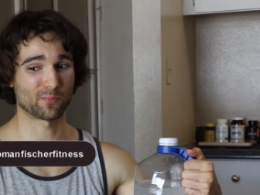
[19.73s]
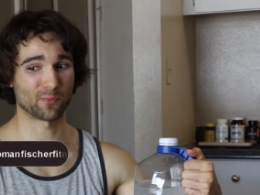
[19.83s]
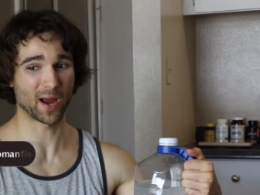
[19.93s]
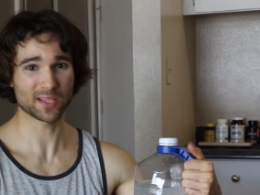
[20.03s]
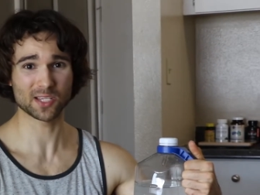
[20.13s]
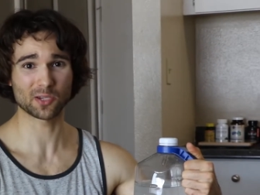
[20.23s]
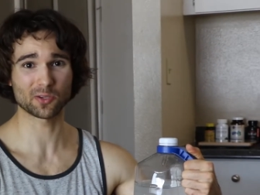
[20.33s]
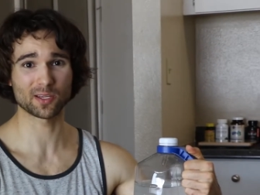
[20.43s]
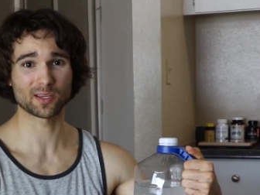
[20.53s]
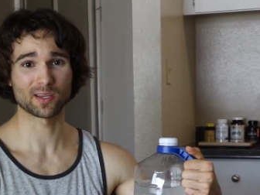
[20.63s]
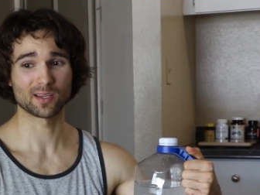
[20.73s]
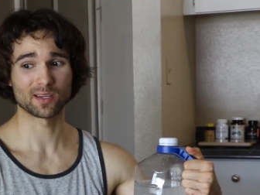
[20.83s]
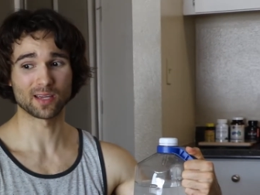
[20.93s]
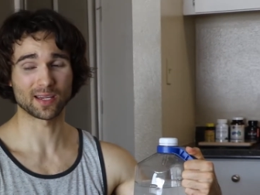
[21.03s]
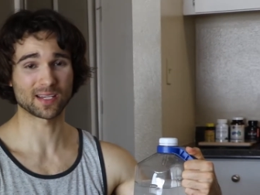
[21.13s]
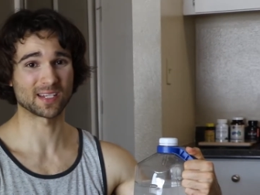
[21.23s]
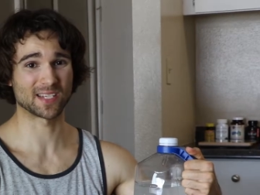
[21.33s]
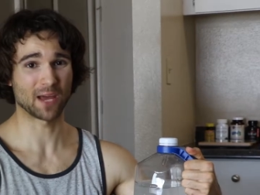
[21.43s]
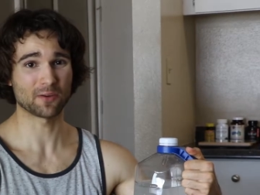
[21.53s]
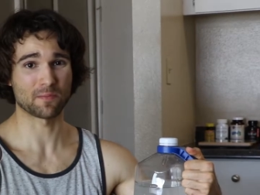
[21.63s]
practically it can
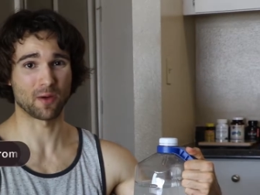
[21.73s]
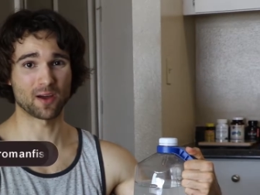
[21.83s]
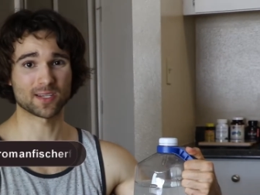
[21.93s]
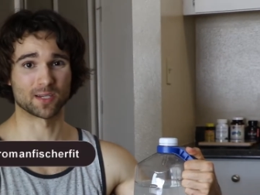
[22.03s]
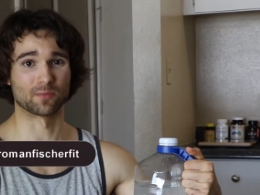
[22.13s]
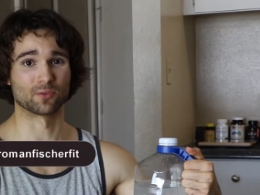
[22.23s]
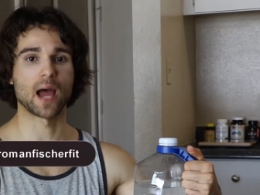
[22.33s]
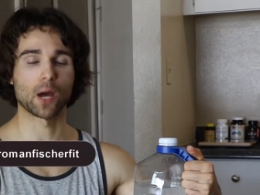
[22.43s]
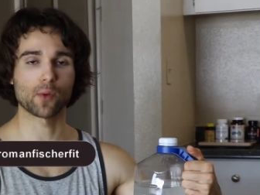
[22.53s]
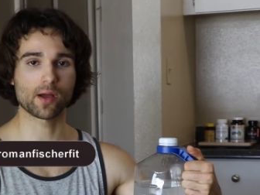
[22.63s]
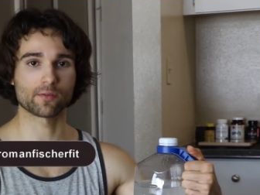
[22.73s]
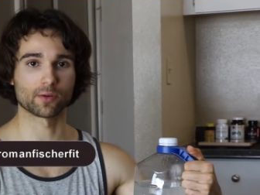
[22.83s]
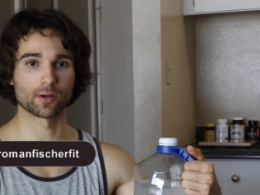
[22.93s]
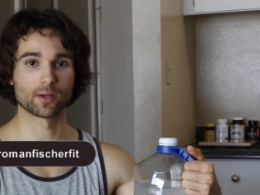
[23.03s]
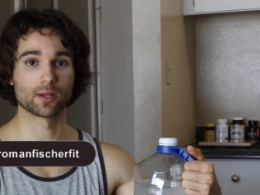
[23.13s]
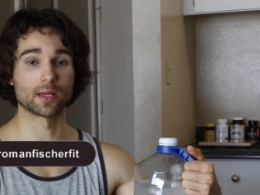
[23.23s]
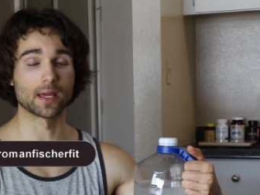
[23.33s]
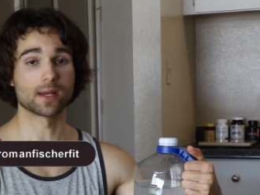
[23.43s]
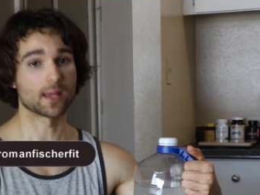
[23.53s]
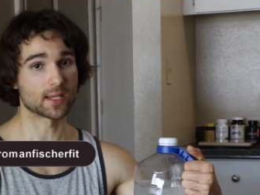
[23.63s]
sound impossible. However,
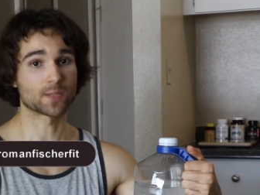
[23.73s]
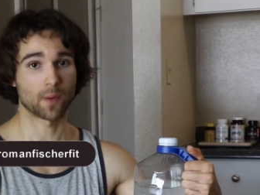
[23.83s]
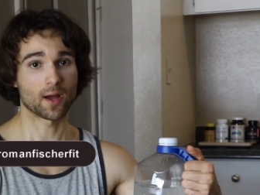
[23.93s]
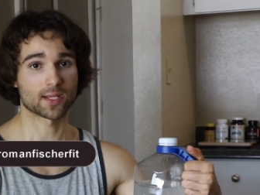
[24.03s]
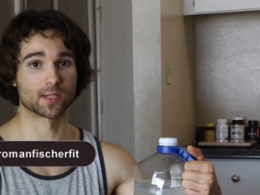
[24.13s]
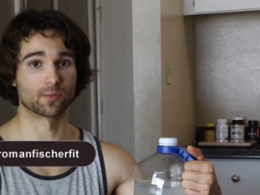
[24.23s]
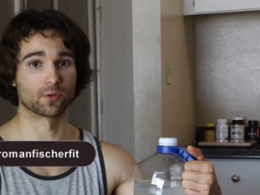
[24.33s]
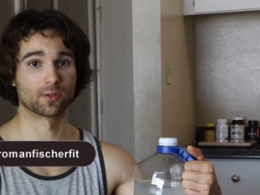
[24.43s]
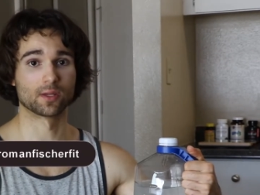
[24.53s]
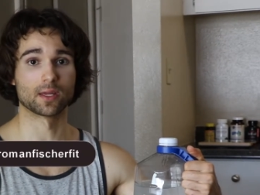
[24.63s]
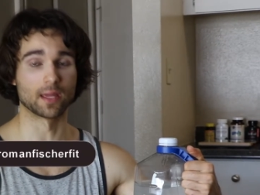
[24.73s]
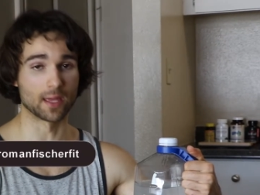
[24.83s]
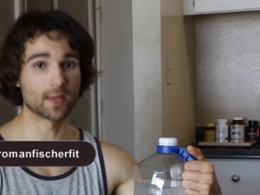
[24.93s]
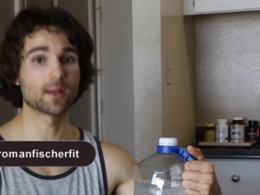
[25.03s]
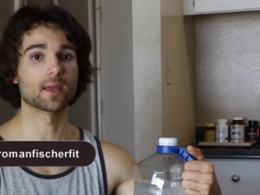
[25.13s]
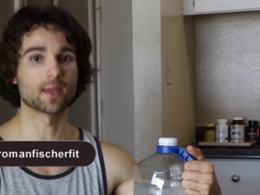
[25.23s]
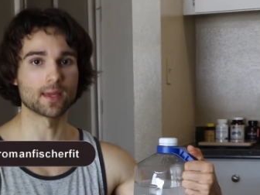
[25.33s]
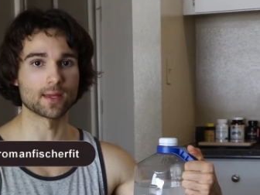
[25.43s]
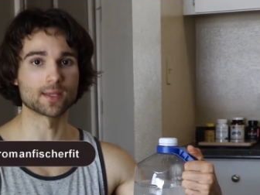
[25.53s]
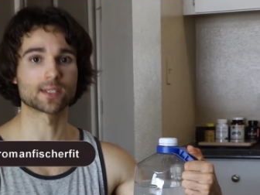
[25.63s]
it is possible. It
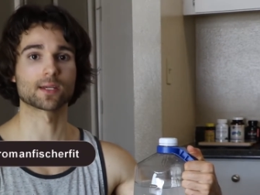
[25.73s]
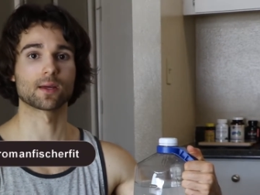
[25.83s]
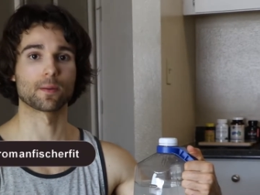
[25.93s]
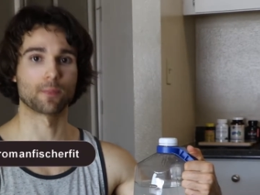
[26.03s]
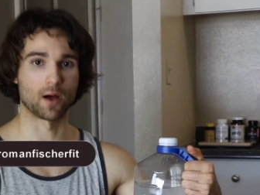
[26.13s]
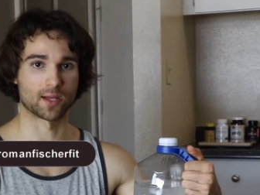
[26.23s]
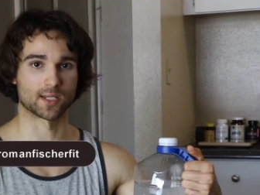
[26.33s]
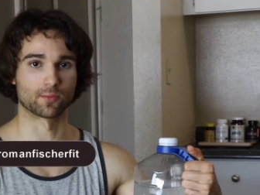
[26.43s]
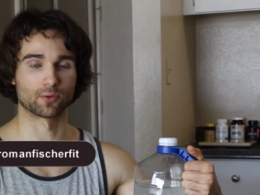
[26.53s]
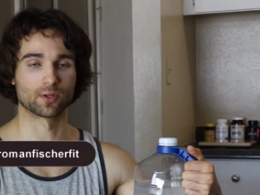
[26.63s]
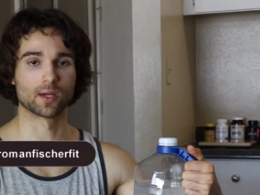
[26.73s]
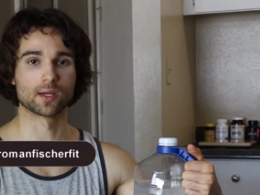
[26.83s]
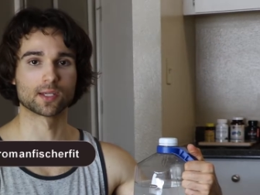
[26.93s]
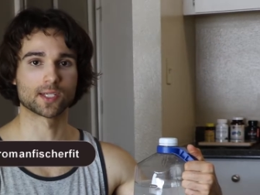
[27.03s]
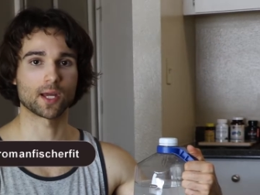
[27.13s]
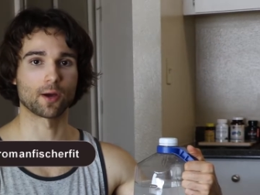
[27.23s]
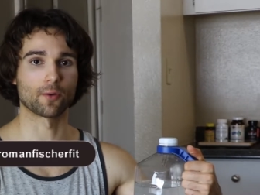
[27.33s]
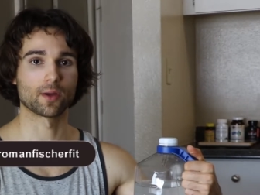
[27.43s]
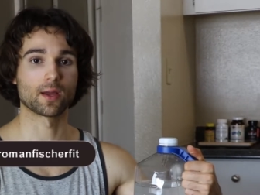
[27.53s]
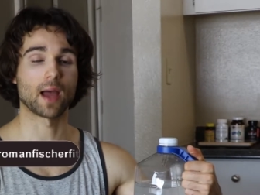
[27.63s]
is possible.
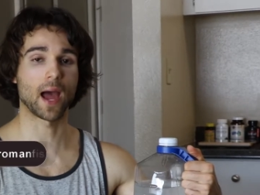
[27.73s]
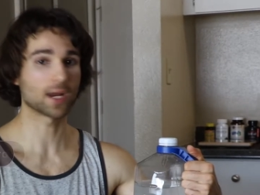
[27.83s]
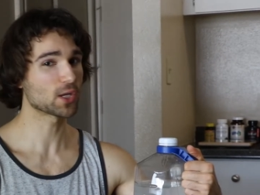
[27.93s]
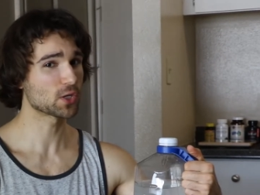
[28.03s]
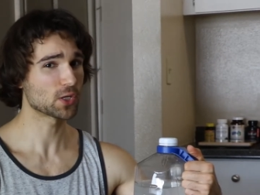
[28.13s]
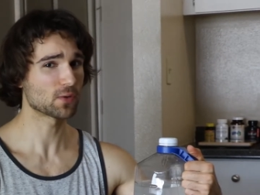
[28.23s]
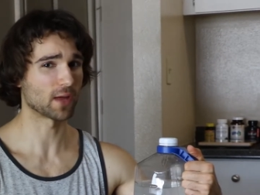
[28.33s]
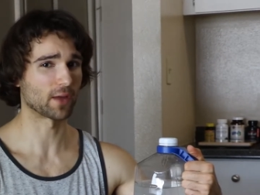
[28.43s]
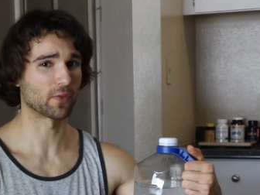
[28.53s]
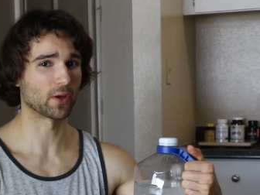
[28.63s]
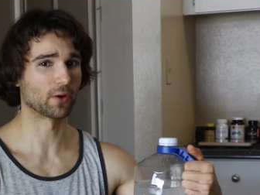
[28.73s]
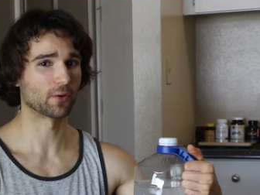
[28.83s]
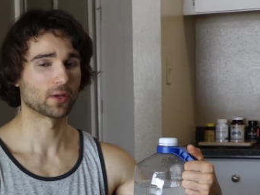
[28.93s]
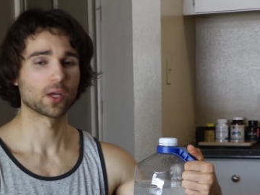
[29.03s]
So, how do you do that though?